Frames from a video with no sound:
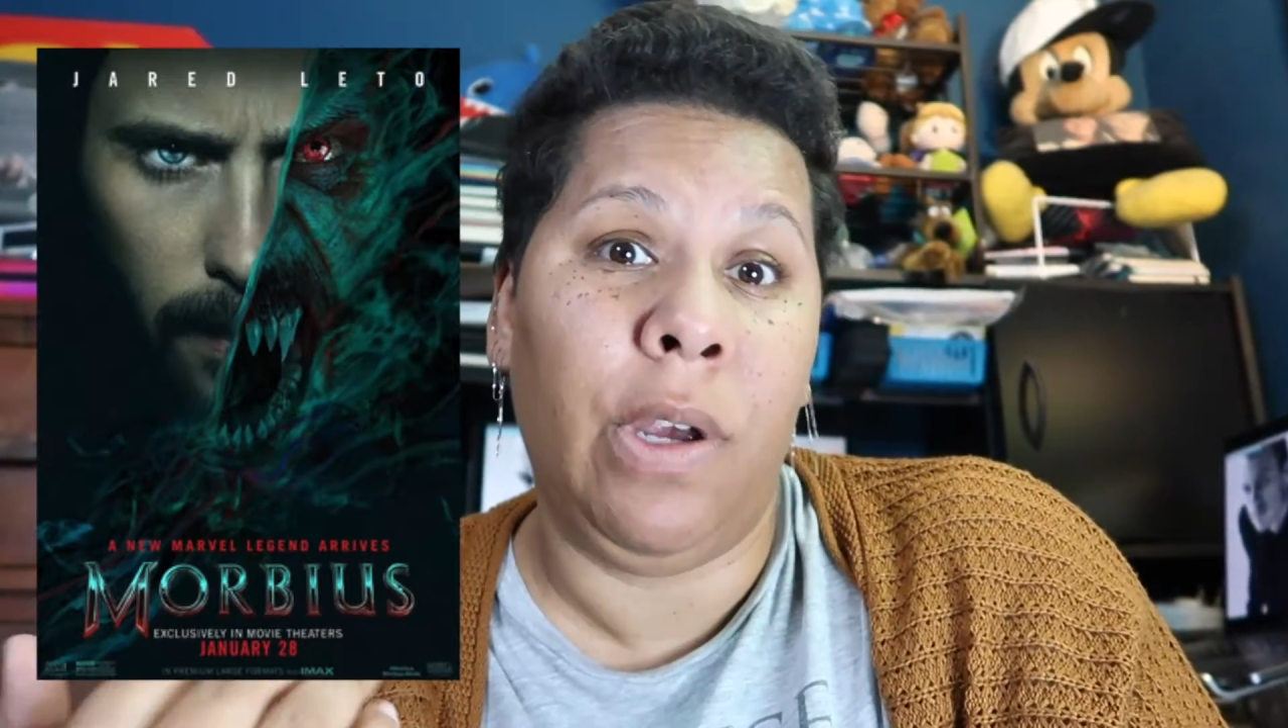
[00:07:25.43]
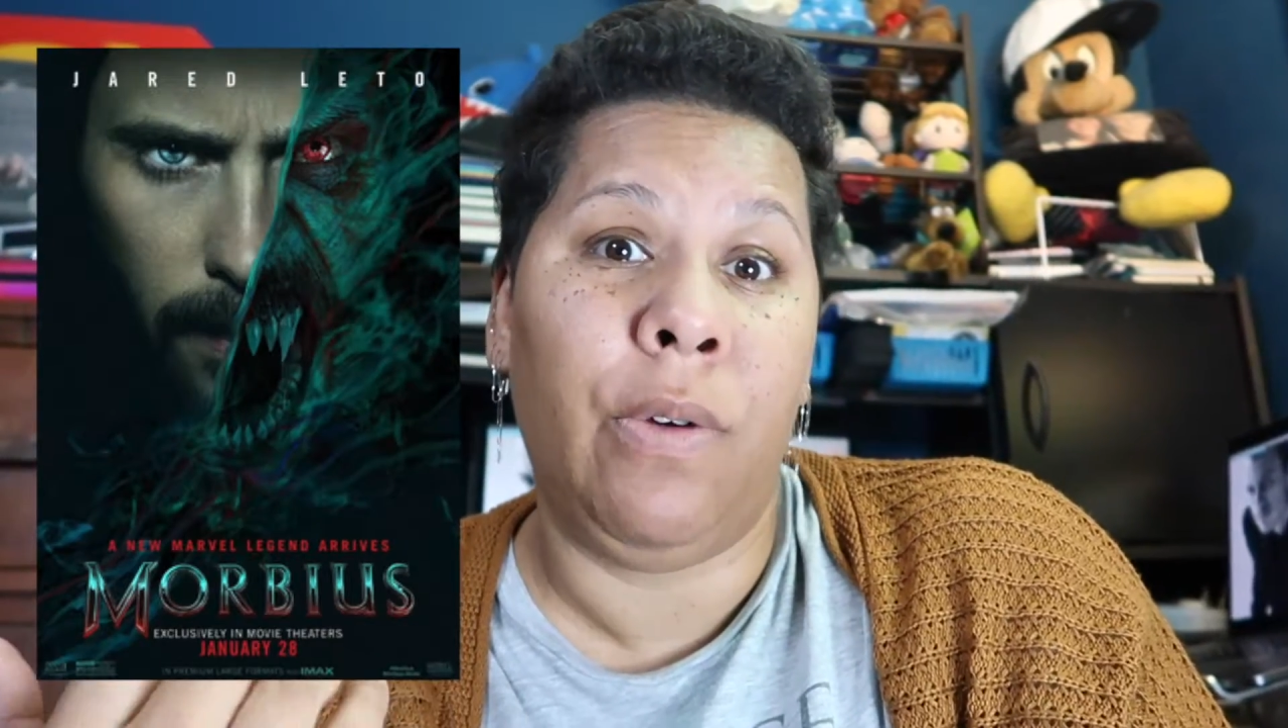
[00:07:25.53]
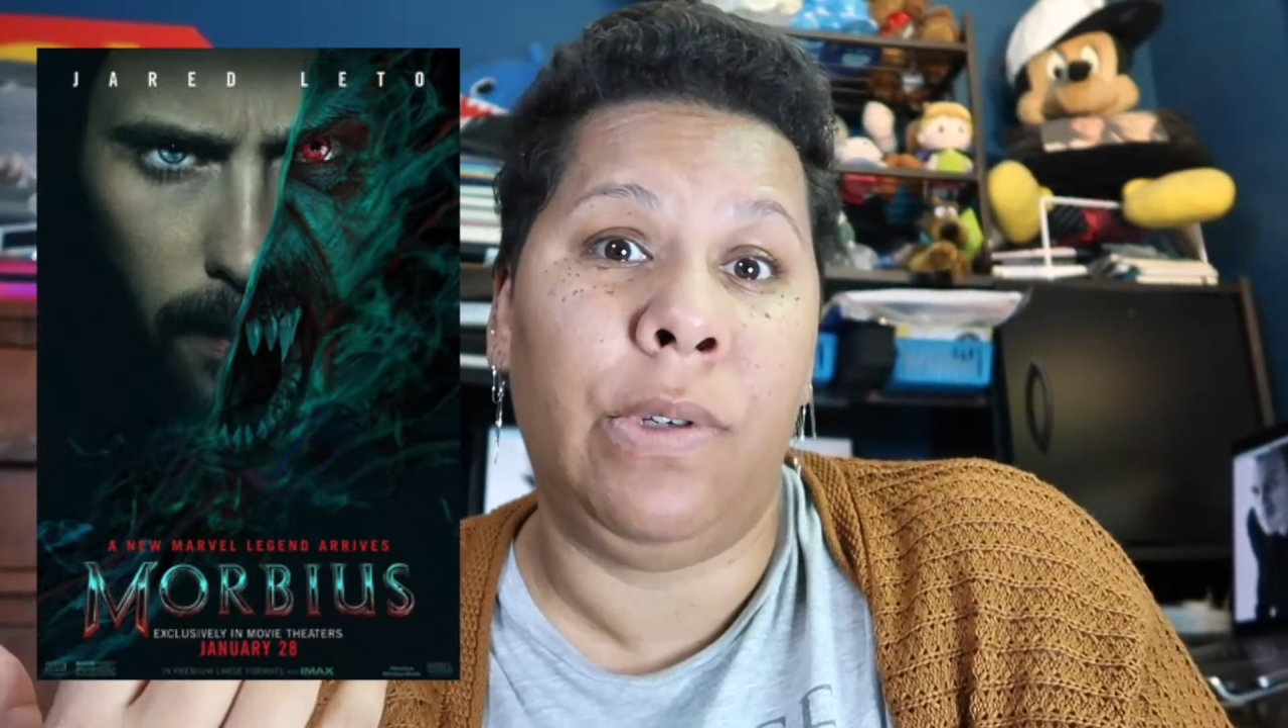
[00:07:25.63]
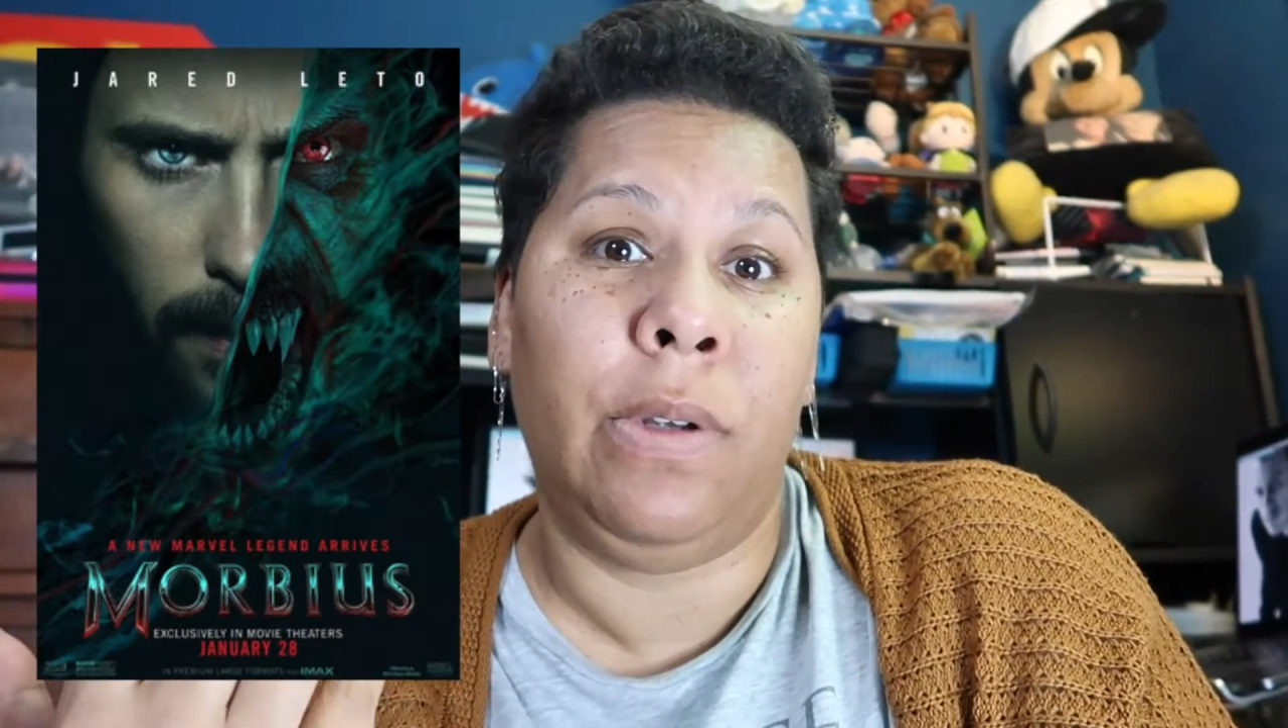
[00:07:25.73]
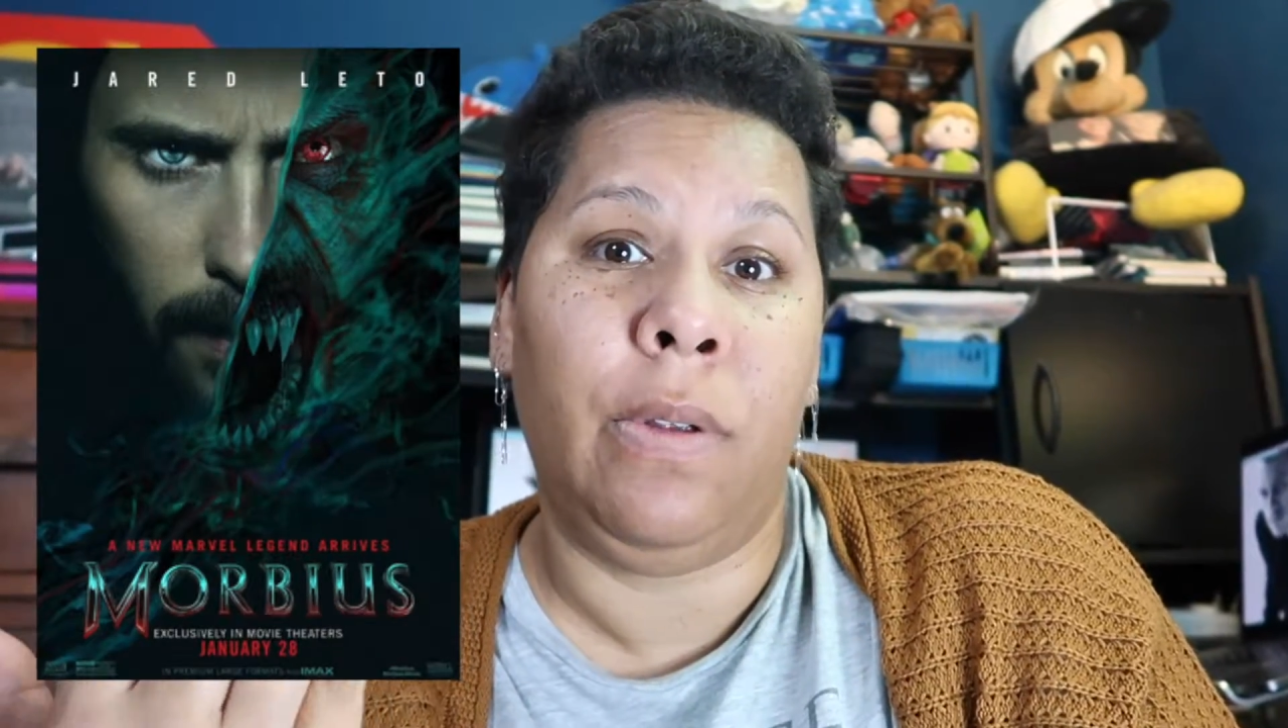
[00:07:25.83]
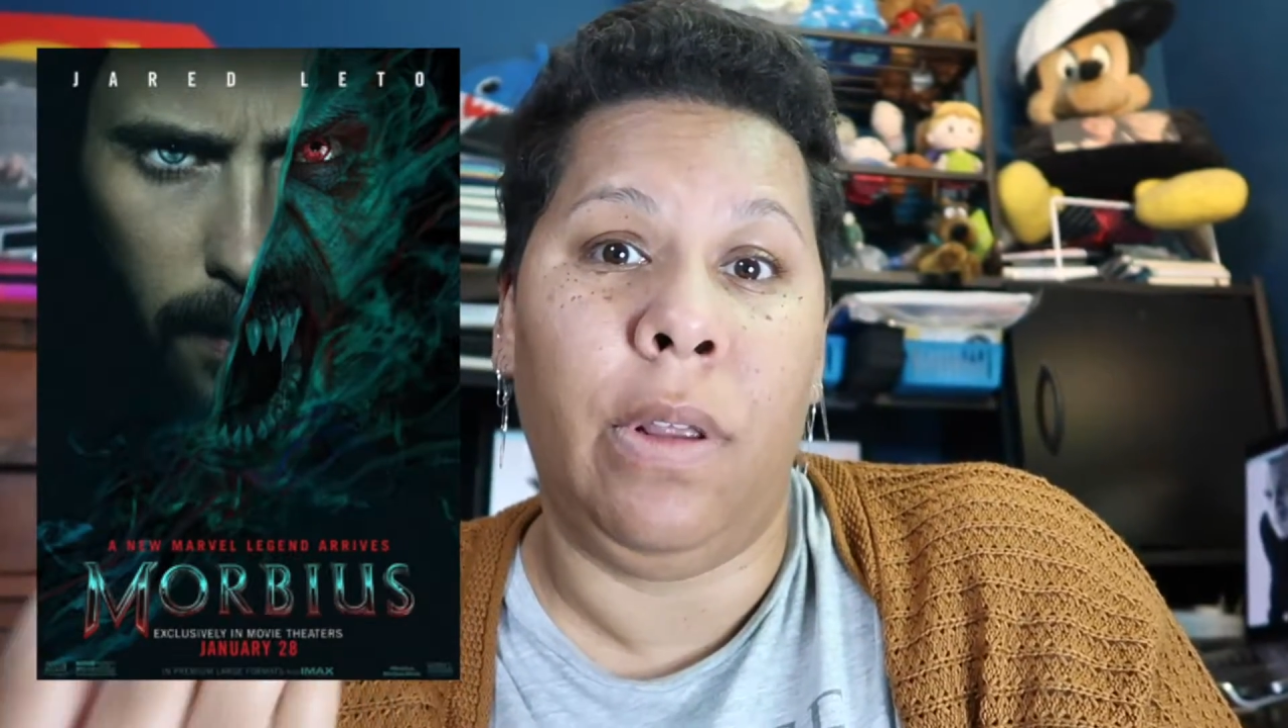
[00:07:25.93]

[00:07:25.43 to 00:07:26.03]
go to